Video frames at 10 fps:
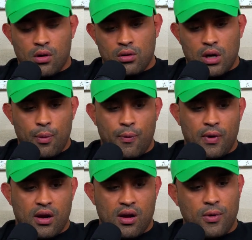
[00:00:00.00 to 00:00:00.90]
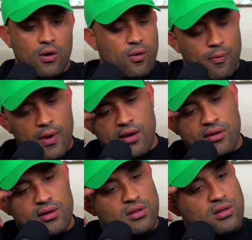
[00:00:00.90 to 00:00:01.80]
up and coming
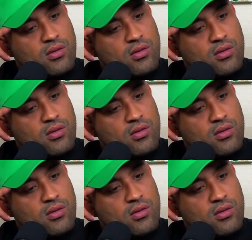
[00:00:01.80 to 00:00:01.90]
competitors.